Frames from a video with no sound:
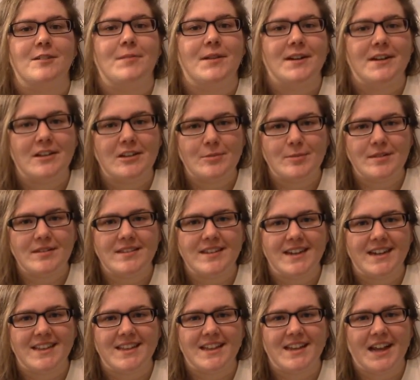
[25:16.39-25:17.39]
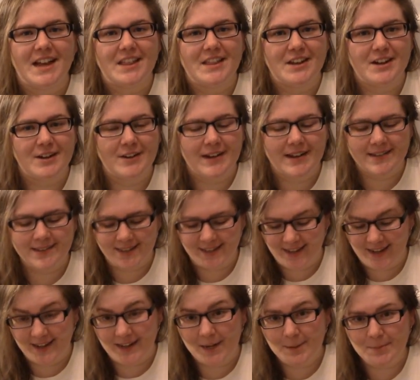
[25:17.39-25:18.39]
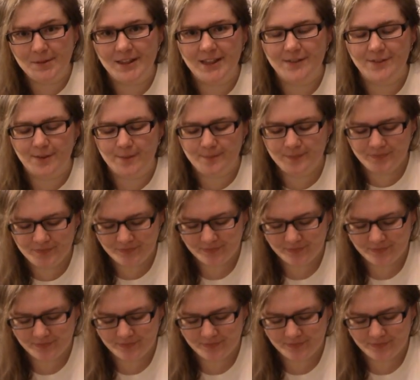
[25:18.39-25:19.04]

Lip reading: My husband said that I look crazy, and I believe him